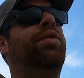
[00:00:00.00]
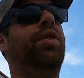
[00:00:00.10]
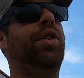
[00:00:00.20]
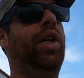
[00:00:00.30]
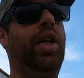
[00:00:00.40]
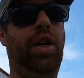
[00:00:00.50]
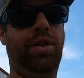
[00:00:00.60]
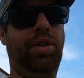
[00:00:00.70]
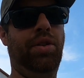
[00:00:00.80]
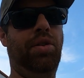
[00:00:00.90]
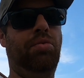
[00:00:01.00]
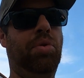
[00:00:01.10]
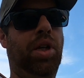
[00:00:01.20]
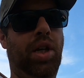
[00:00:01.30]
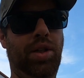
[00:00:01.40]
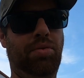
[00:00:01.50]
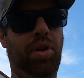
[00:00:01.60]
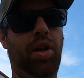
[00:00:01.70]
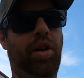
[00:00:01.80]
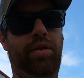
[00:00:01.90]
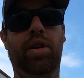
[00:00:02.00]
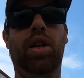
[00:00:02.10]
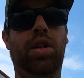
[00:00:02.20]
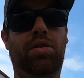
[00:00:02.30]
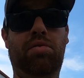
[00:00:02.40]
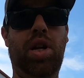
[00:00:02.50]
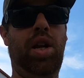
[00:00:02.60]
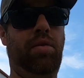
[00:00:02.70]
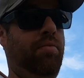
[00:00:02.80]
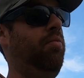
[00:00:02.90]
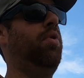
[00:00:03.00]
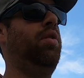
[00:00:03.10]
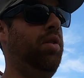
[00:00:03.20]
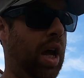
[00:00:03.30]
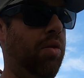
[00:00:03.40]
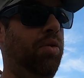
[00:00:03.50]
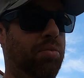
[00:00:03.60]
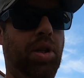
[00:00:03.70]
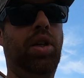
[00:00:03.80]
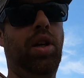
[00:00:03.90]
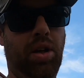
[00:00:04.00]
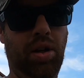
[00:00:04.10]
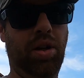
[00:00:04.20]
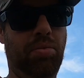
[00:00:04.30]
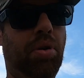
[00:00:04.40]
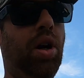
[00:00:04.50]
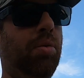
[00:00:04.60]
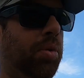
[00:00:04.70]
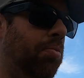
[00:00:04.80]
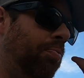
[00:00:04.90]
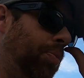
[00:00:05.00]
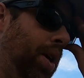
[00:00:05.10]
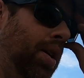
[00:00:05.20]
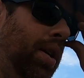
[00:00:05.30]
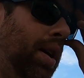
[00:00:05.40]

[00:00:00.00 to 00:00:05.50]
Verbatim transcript: for a day or two because we got an inch of rain. That would be a good problem.